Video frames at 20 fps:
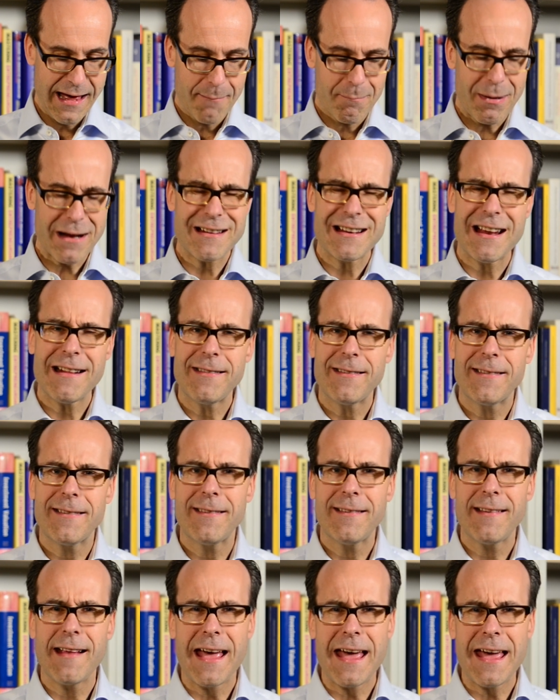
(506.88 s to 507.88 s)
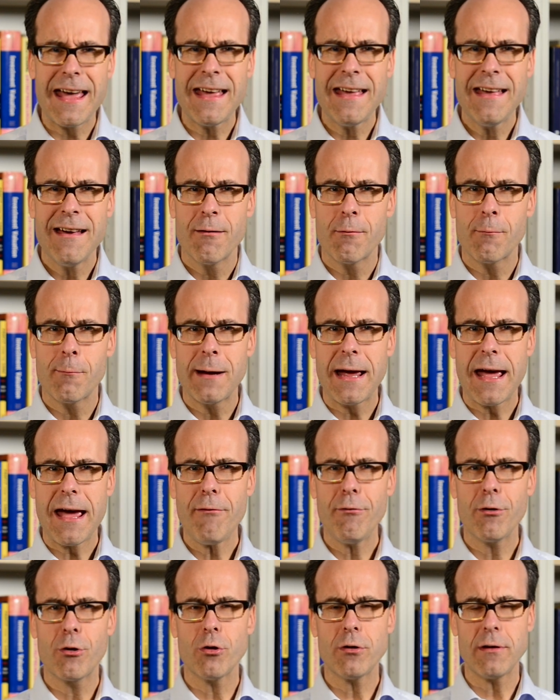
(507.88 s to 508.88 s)
But let's say we
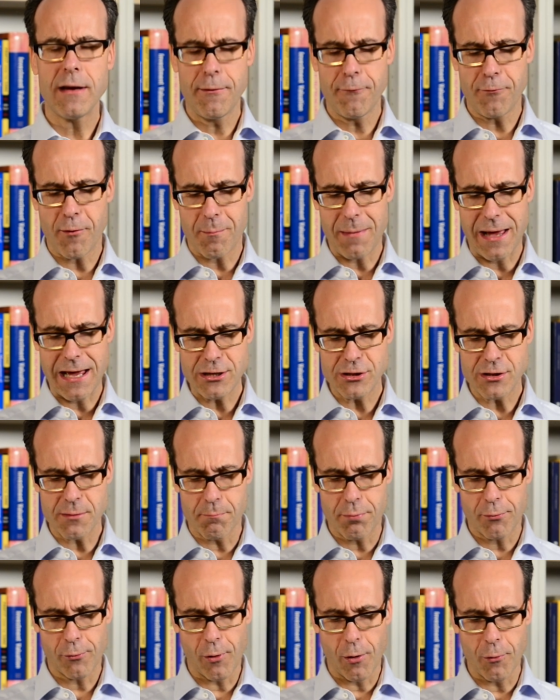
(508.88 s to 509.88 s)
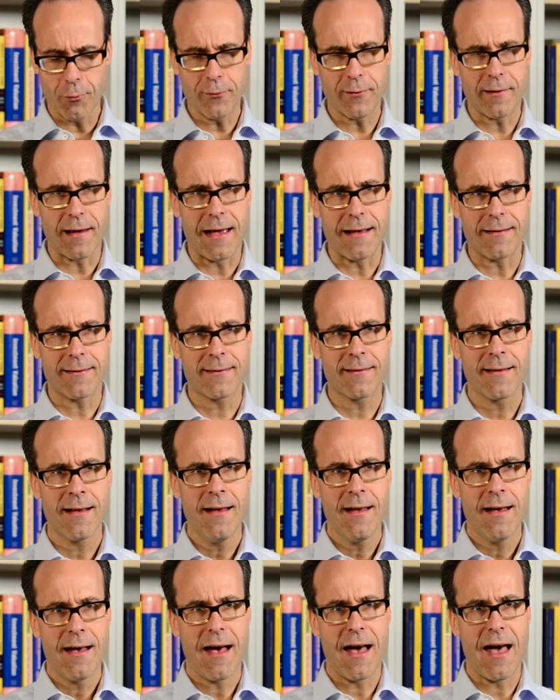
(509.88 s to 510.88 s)
have a good information process
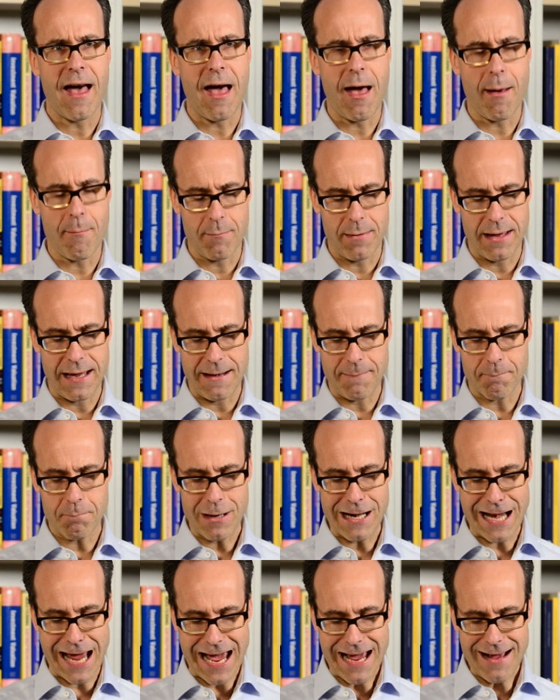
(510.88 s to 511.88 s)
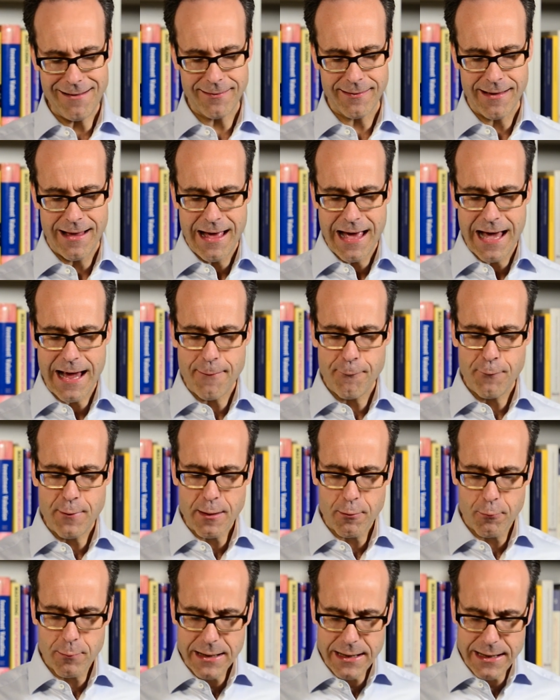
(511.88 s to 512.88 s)
in place and we
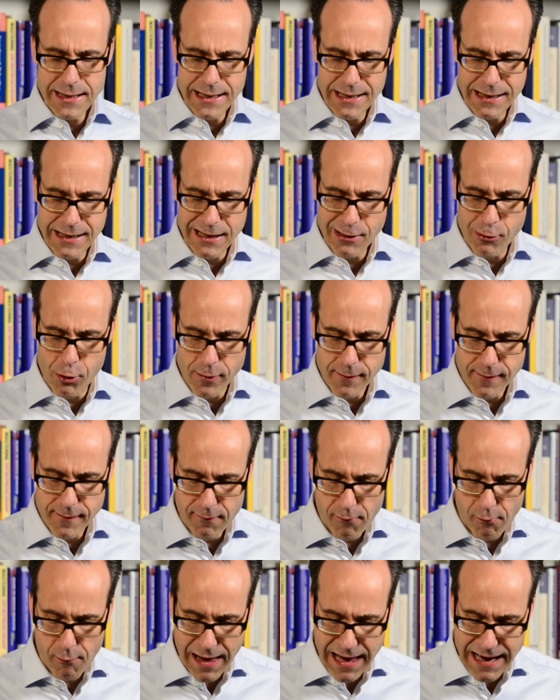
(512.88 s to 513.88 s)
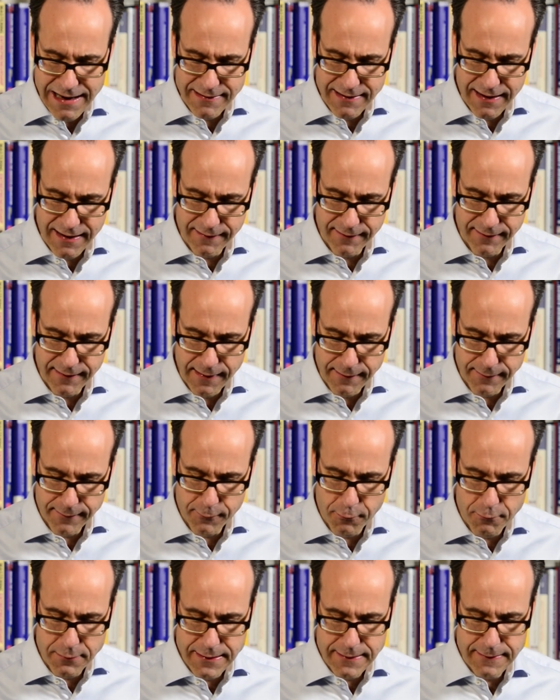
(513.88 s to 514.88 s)
really got the right access
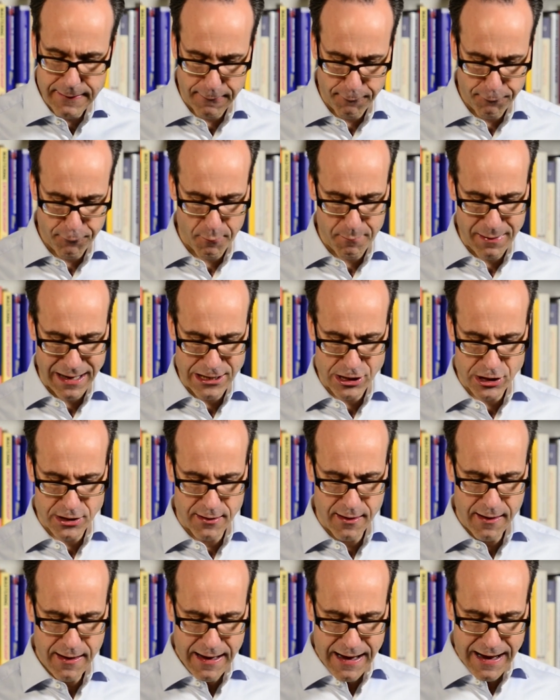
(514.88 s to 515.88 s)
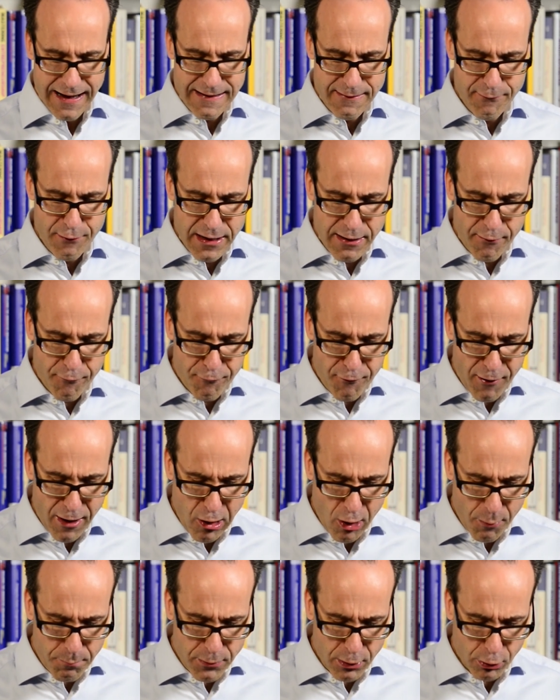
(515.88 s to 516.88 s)
to need information. And we
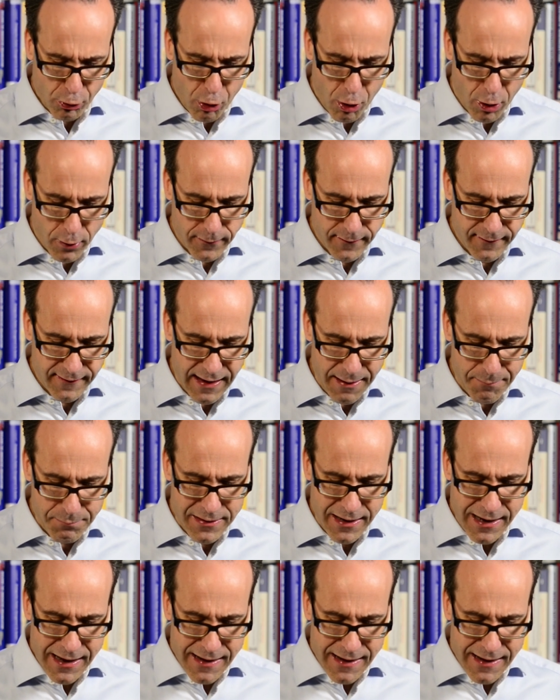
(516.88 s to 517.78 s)
developed a concept